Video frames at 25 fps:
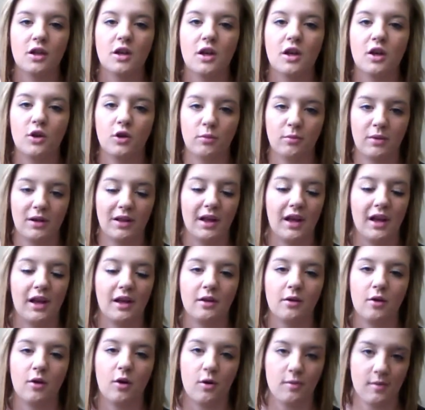you'll be like,
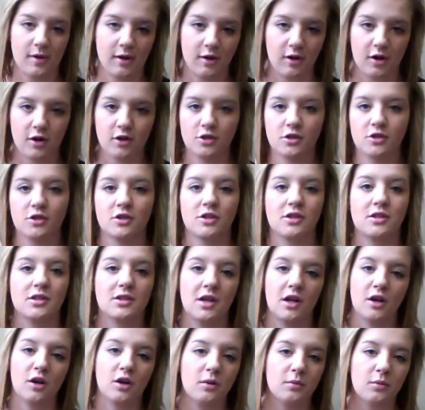oh my gosh, this looks
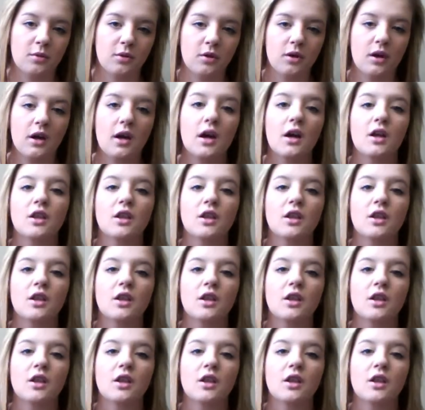terrible.